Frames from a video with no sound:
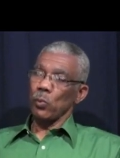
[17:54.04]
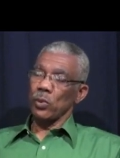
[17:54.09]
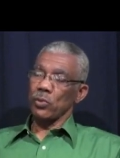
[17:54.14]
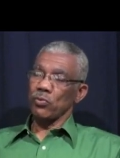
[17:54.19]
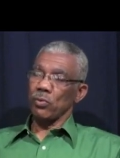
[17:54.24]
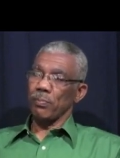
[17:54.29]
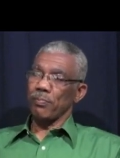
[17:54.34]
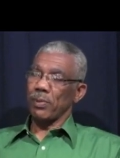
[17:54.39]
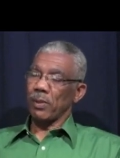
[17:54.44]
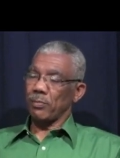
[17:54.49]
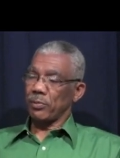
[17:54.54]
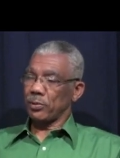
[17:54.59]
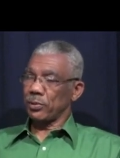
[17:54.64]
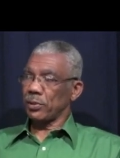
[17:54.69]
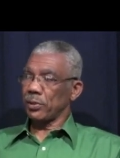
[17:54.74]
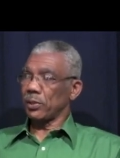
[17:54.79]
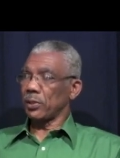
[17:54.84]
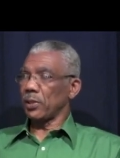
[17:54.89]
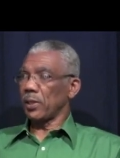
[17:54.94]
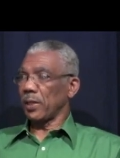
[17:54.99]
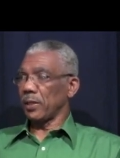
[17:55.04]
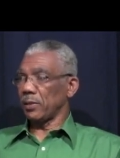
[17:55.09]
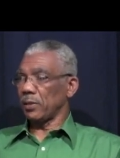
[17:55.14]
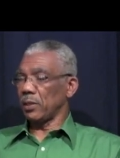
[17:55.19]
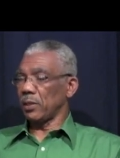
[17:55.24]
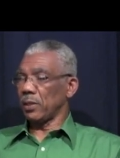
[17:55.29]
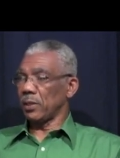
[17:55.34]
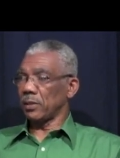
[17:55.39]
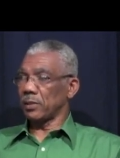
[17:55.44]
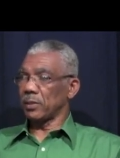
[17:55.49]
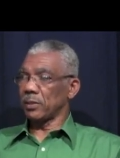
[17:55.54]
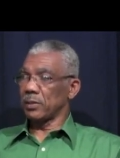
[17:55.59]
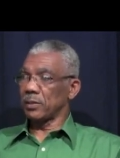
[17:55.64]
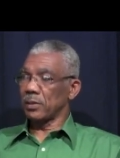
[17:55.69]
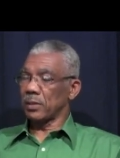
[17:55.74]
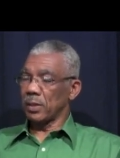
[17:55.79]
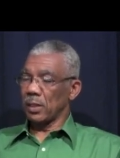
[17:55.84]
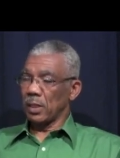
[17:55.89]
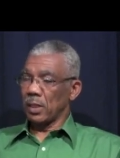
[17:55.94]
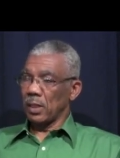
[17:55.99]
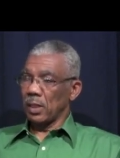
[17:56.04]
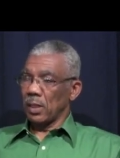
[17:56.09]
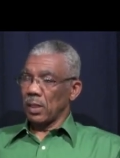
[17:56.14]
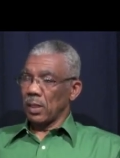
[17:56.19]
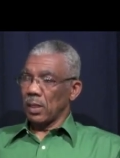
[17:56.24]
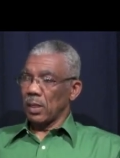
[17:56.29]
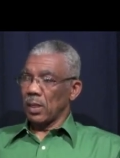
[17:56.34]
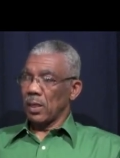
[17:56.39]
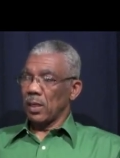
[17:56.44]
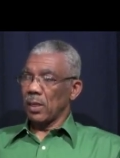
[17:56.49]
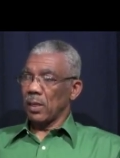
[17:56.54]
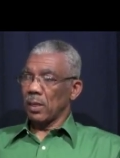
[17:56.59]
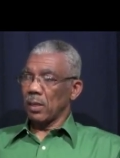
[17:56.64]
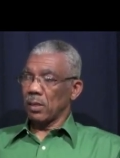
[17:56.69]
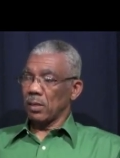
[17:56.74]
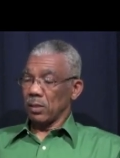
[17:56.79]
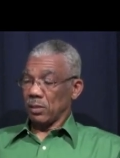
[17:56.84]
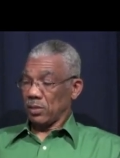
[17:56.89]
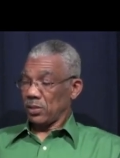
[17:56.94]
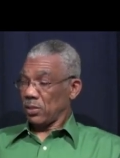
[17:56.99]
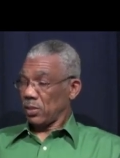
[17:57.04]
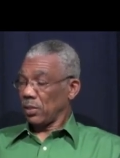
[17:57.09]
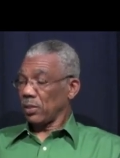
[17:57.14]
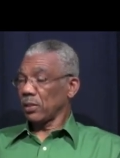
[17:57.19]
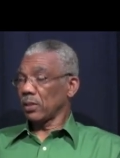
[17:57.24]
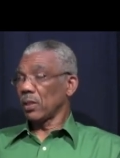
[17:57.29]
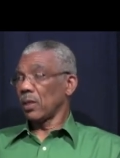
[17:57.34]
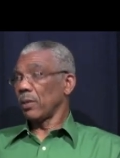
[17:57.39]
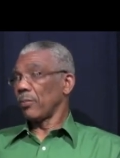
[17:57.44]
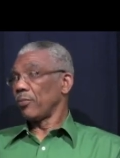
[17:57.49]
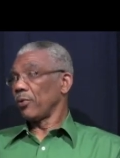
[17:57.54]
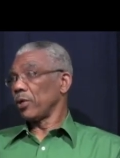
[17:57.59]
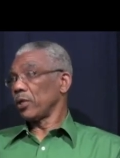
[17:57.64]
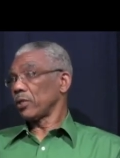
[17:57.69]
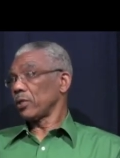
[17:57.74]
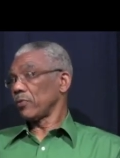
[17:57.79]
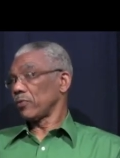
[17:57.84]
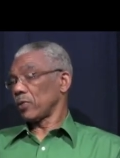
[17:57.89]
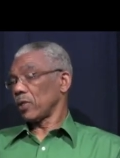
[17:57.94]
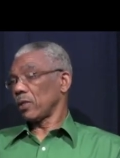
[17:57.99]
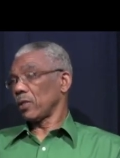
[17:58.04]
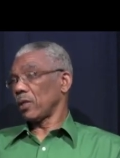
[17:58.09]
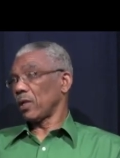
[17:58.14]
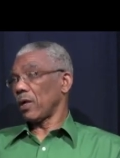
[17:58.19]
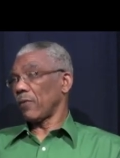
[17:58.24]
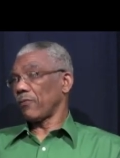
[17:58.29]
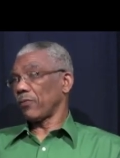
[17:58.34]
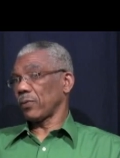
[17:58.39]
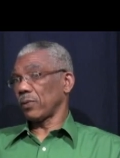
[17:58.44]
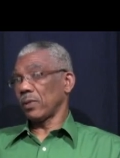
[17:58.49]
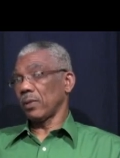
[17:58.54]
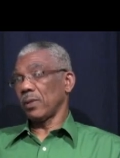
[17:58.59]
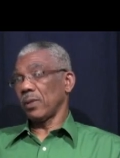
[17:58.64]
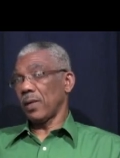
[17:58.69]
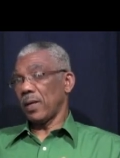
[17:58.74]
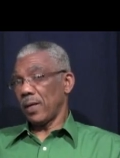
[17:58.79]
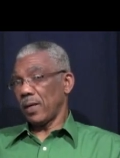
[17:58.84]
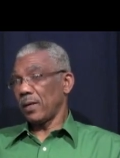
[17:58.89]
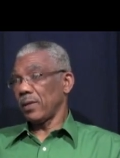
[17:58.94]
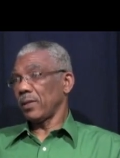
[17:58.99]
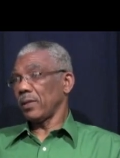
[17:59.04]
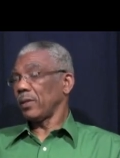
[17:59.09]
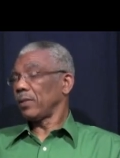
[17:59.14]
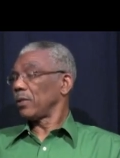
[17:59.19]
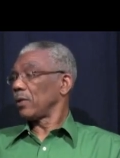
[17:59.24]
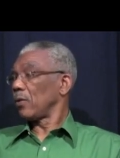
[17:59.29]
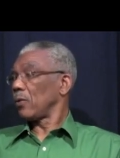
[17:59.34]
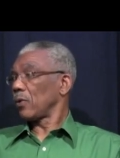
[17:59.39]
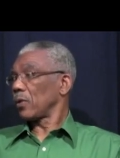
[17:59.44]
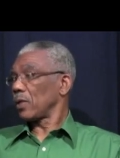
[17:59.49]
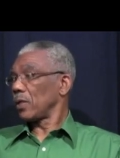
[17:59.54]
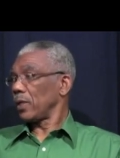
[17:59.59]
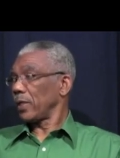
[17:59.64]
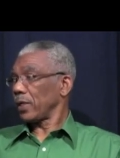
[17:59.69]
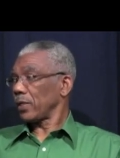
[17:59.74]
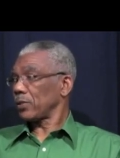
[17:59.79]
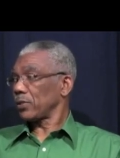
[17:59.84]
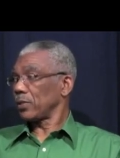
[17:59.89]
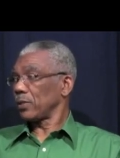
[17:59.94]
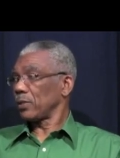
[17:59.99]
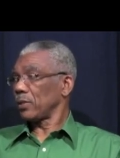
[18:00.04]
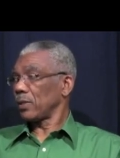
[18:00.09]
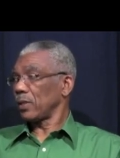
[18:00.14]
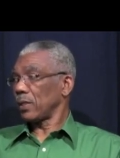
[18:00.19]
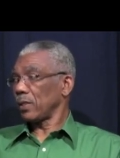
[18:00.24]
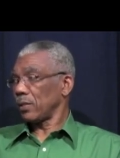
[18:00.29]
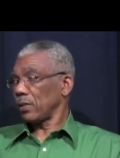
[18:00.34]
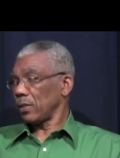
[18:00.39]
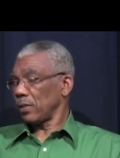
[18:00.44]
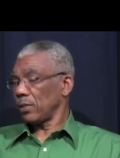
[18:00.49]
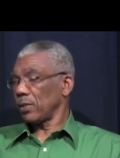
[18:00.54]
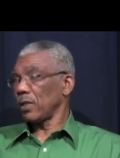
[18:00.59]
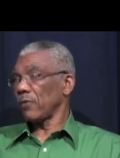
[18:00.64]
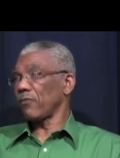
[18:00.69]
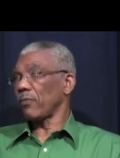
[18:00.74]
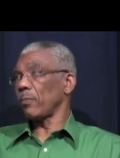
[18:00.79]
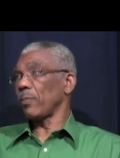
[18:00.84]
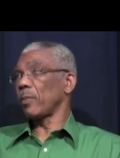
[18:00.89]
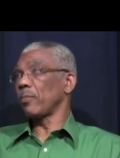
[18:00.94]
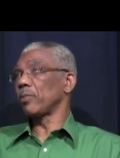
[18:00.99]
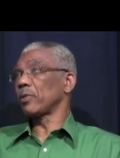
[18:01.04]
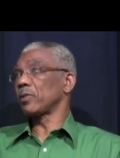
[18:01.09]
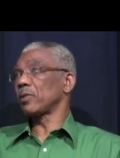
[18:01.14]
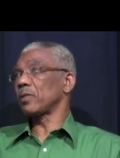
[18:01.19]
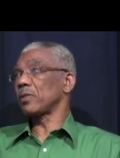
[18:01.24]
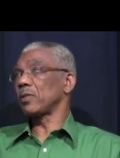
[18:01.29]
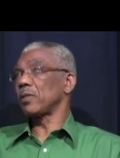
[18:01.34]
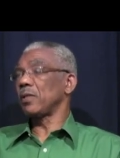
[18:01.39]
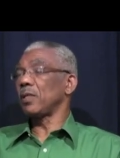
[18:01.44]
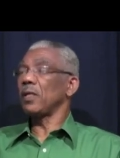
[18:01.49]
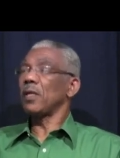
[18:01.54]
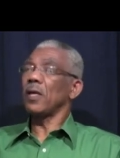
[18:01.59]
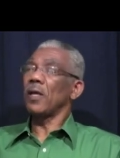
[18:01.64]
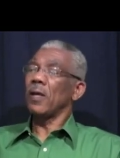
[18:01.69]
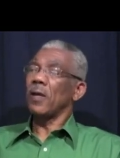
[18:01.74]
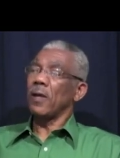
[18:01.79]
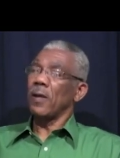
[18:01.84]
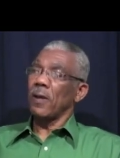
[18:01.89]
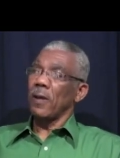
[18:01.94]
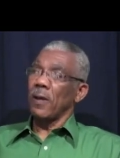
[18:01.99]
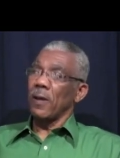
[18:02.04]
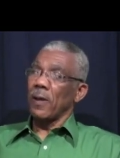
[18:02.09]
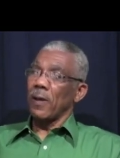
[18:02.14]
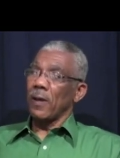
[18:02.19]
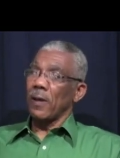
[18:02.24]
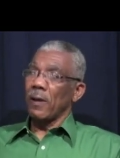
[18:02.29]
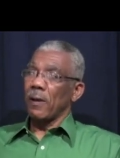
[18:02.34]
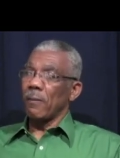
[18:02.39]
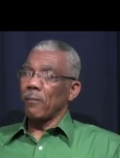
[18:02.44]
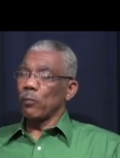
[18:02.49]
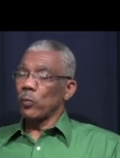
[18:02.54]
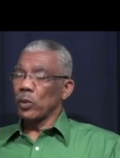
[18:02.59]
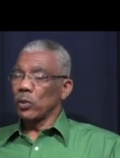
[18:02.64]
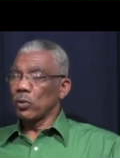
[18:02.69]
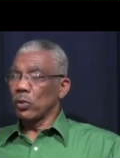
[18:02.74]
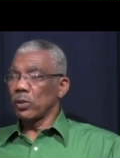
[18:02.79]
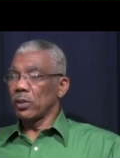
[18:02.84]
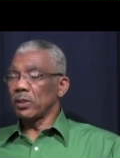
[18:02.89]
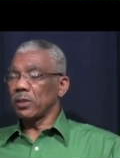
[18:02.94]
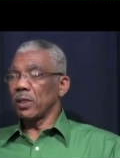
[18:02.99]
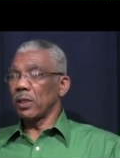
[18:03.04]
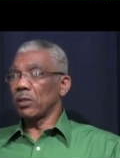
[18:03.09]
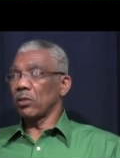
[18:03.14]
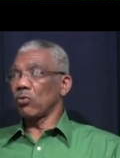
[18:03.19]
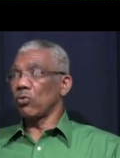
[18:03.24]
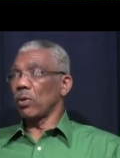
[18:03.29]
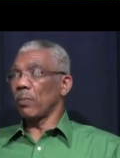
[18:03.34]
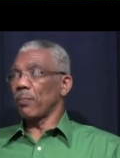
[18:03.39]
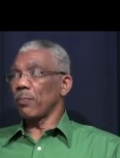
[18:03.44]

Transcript: which were published in the 1980s uh, concerning the liberation of southern Africa are in our collection and they're there for people to see. Um, we don't intend to